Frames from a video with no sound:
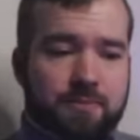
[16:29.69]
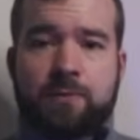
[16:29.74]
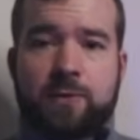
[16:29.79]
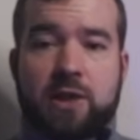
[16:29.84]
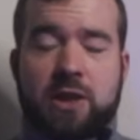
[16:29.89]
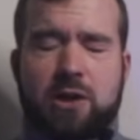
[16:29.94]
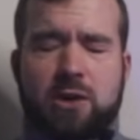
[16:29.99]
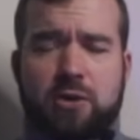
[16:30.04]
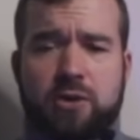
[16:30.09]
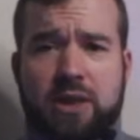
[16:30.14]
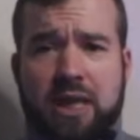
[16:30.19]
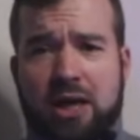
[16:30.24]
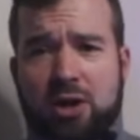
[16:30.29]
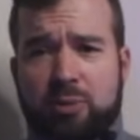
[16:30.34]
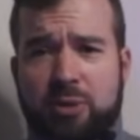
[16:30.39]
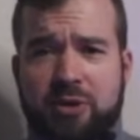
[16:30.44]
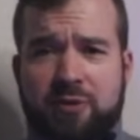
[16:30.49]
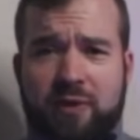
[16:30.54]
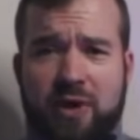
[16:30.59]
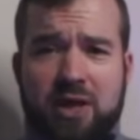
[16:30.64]
So to
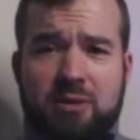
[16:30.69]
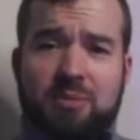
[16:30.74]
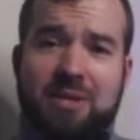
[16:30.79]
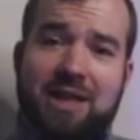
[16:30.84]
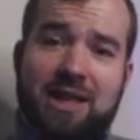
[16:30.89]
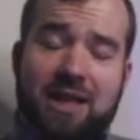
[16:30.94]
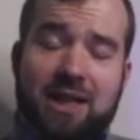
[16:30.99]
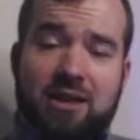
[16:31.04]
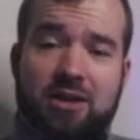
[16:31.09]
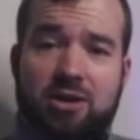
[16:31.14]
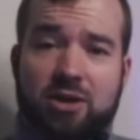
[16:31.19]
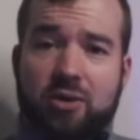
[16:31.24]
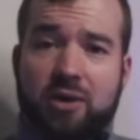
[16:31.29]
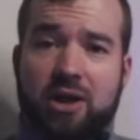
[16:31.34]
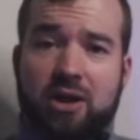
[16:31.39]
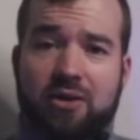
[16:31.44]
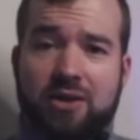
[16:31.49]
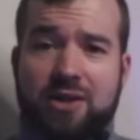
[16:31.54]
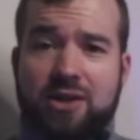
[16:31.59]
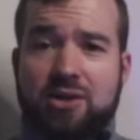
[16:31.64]
help you find meaning and
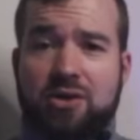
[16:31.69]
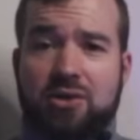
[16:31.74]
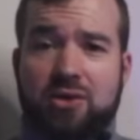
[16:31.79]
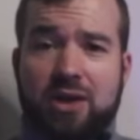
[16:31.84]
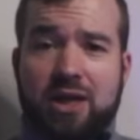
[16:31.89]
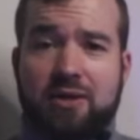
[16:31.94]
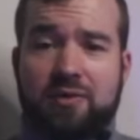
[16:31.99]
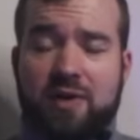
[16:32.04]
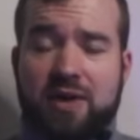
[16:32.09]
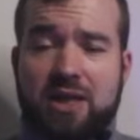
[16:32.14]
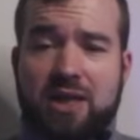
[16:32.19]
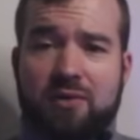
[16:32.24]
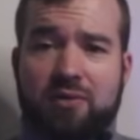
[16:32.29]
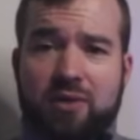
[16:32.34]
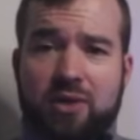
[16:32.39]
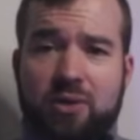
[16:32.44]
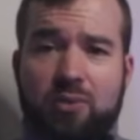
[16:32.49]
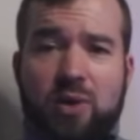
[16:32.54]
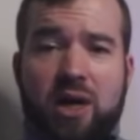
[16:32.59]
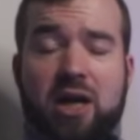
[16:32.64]
coherence in your life, I
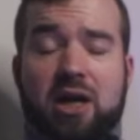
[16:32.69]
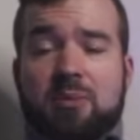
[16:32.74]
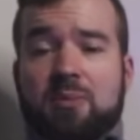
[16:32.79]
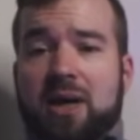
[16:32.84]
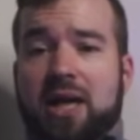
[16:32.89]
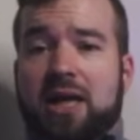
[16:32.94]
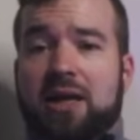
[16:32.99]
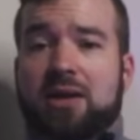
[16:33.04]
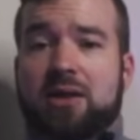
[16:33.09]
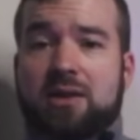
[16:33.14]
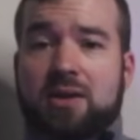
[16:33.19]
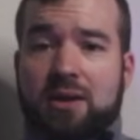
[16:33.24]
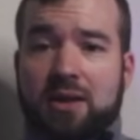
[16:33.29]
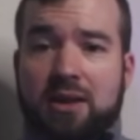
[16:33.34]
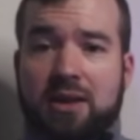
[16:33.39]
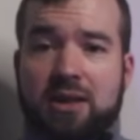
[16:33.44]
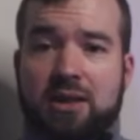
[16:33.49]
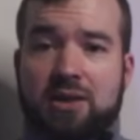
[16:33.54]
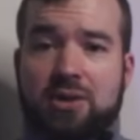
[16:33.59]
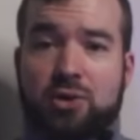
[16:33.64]
definitely recommend
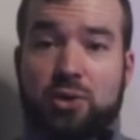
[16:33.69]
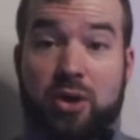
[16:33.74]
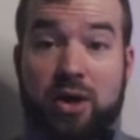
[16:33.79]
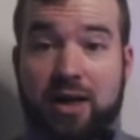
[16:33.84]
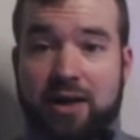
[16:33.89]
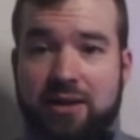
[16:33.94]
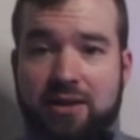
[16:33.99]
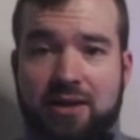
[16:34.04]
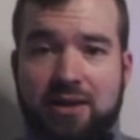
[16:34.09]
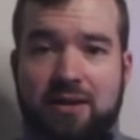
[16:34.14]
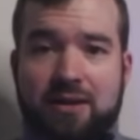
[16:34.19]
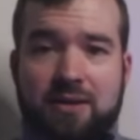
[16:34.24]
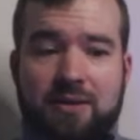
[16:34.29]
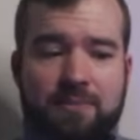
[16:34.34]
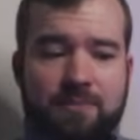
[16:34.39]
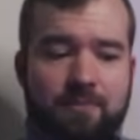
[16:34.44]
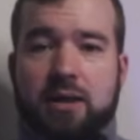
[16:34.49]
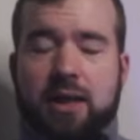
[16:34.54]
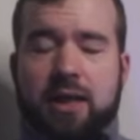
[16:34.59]
trying this.